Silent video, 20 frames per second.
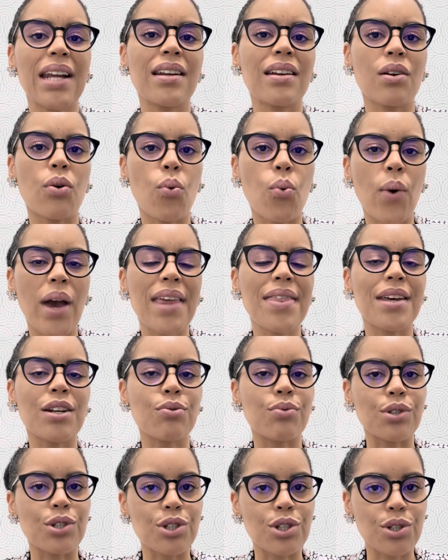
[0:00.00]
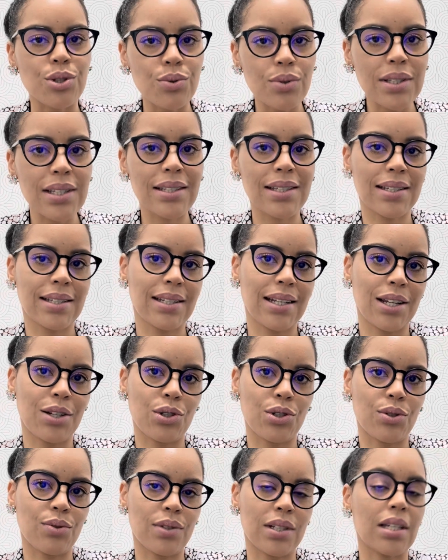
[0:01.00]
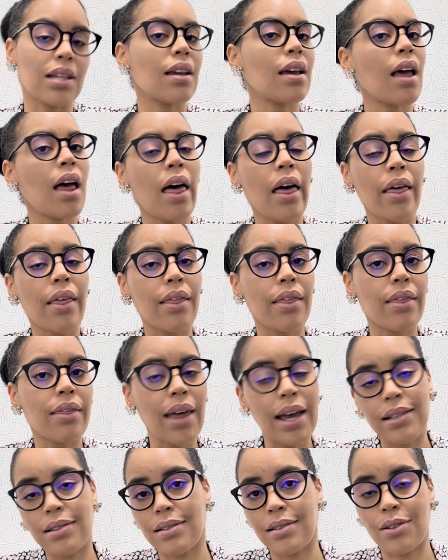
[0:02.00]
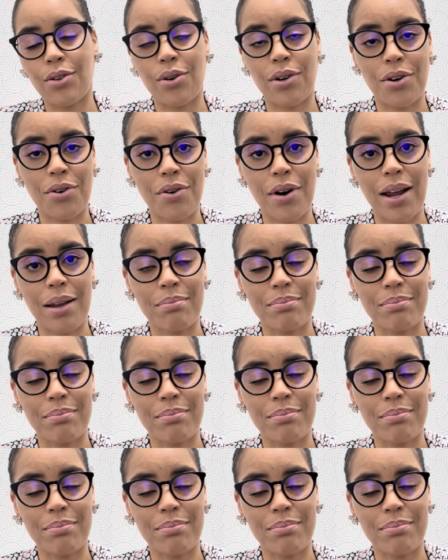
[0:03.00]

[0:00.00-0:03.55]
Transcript: in a way that reduces estate duty, that's not a crime.